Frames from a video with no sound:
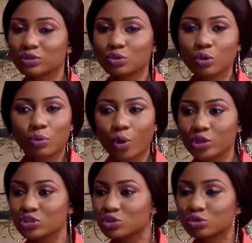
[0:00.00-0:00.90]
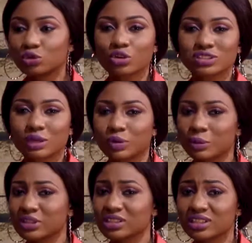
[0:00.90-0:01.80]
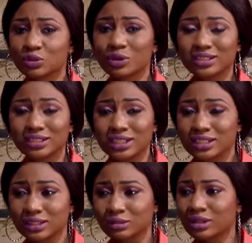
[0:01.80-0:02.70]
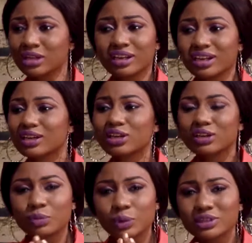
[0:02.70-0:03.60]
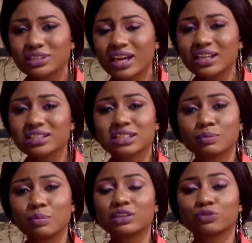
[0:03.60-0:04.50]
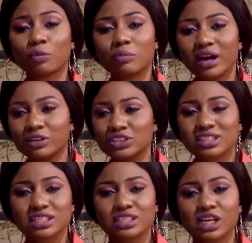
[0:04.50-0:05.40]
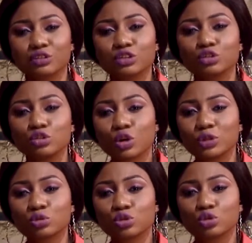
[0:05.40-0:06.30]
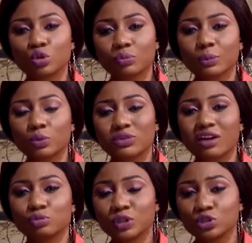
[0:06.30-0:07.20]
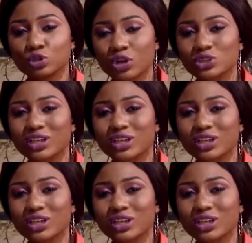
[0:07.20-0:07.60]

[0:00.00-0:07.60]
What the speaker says: At no point should you consider premarital sex when you're dating. Sex is meant for marriage. It's a union between two people that have been joined